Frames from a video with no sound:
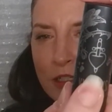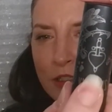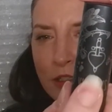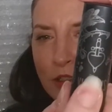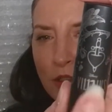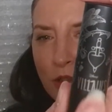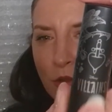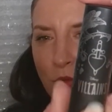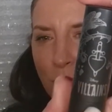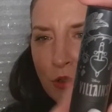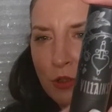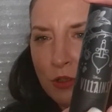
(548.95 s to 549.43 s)

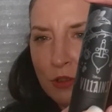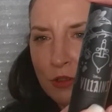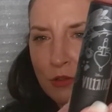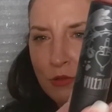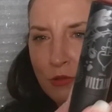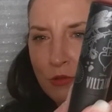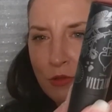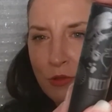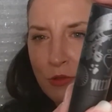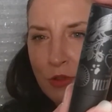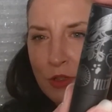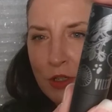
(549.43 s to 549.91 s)
sword
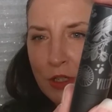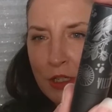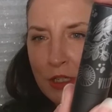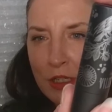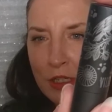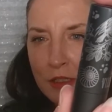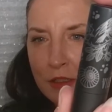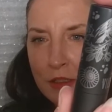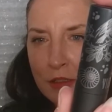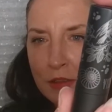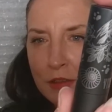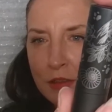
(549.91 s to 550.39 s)
through
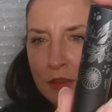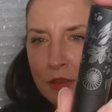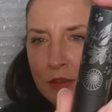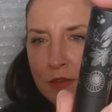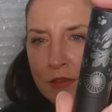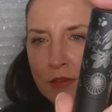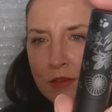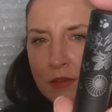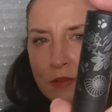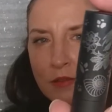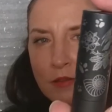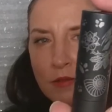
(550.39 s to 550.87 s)
it.
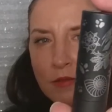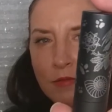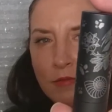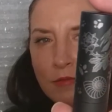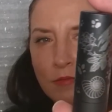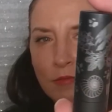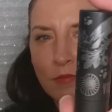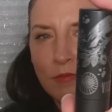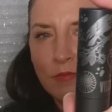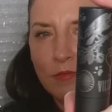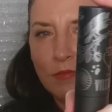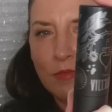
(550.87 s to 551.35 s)

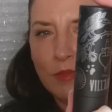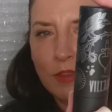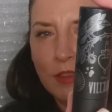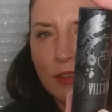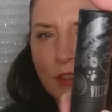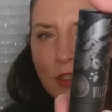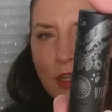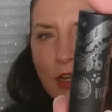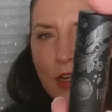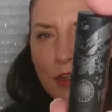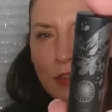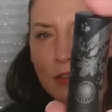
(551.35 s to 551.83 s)

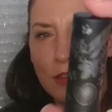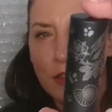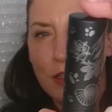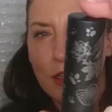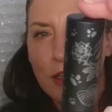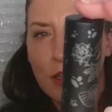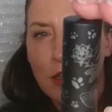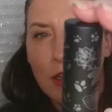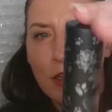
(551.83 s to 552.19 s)
It's got